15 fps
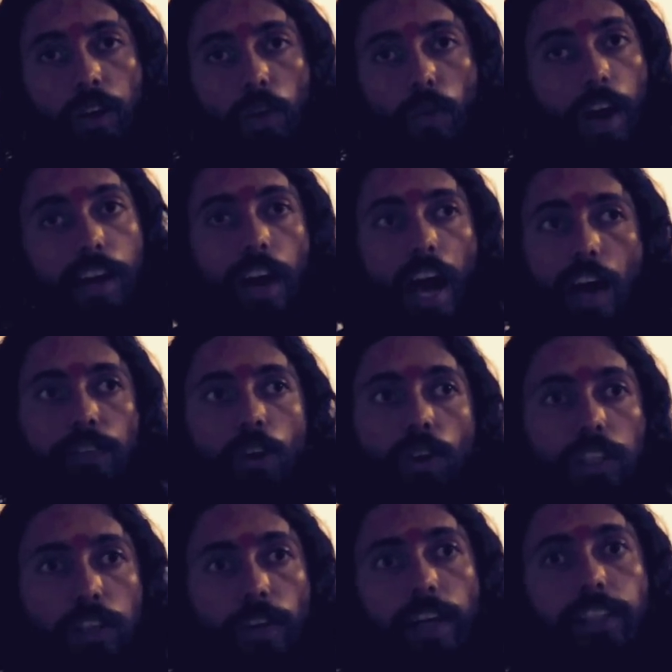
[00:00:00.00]
While I have
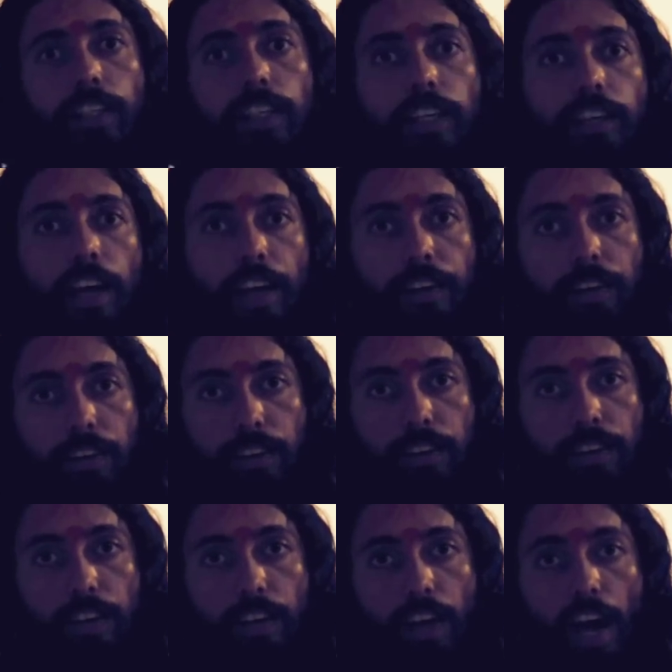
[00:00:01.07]
not invited ANI,
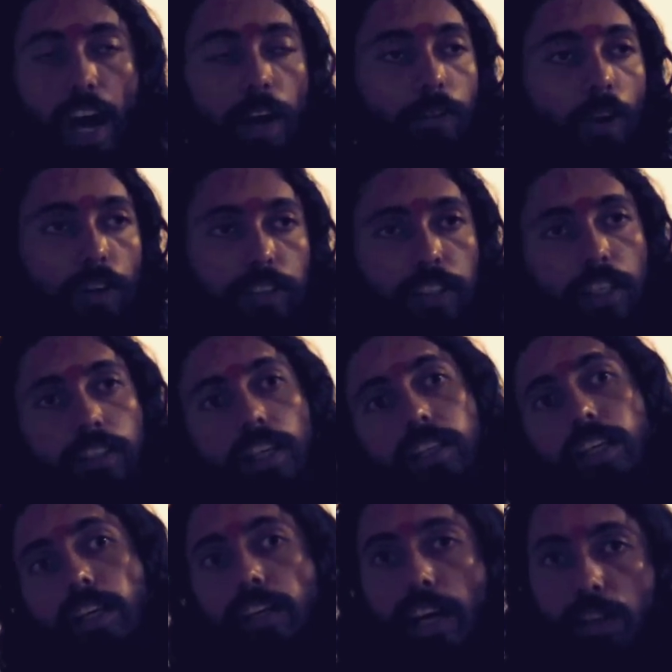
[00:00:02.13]
I have not said
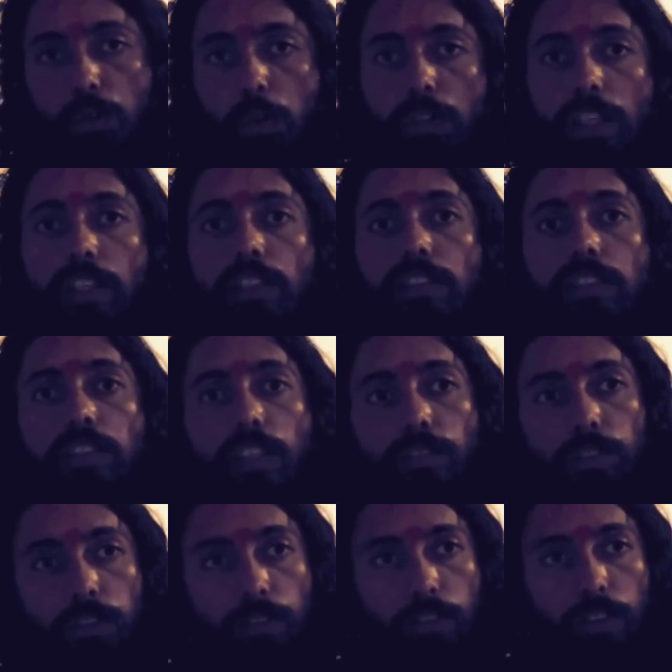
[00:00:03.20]
that ANI should take this
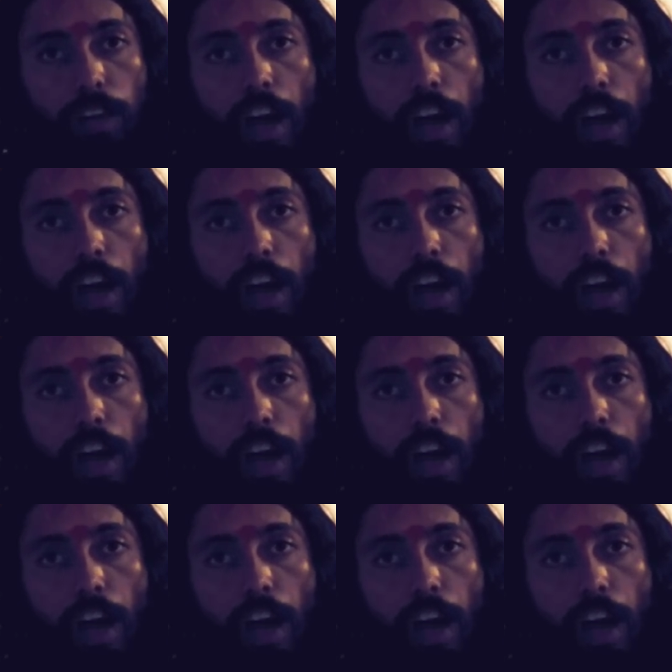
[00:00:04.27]
interview.